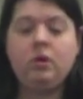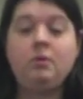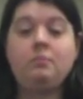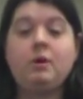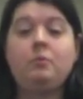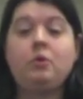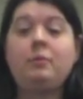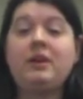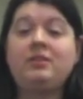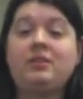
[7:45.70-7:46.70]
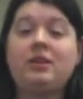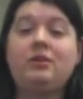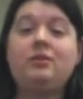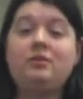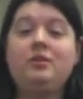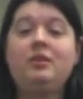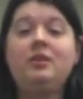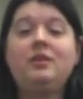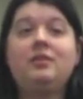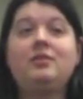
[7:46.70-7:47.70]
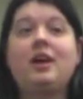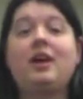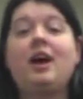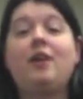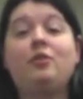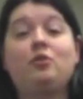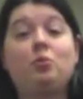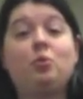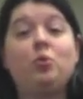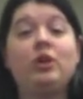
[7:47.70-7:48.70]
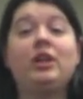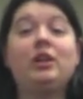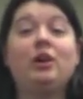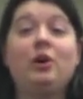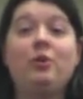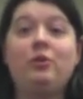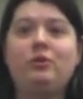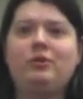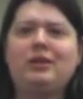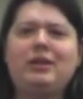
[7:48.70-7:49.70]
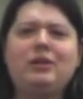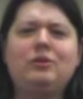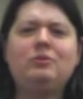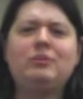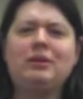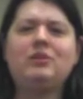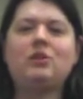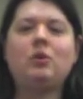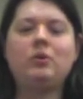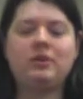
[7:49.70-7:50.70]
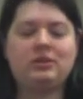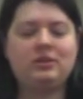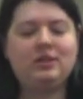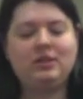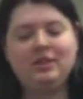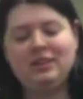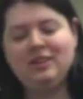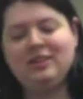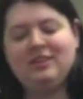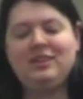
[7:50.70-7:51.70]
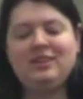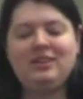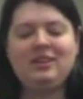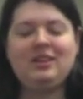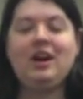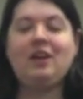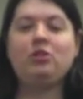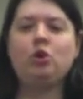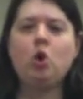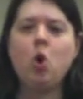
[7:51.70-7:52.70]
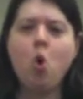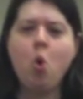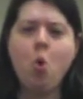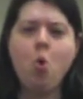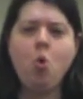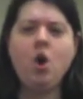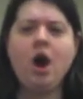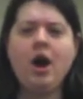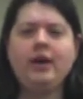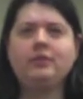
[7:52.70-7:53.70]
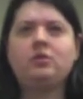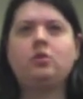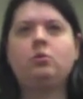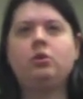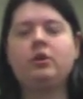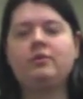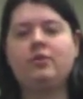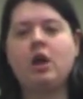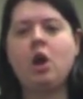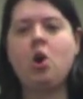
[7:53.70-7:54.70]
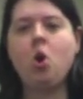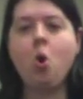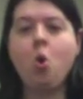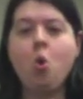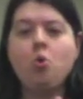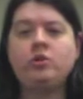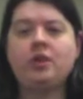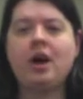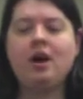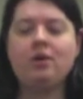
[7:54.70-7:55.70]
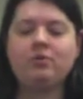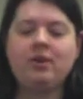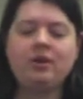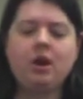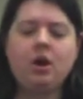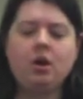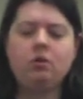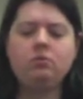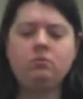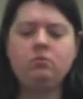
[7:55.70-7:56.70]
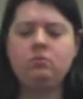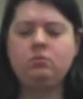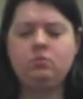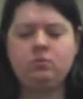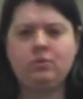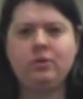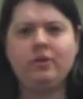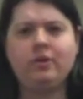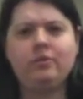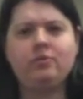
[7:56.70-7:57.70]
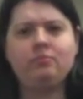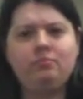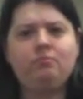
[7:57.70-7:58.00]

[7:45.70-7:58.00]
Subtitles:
Remember, a bass singer is that guy that's really low and you can hear him. He's always got the low lines. So we're looking for that low sound on the conga. There it is.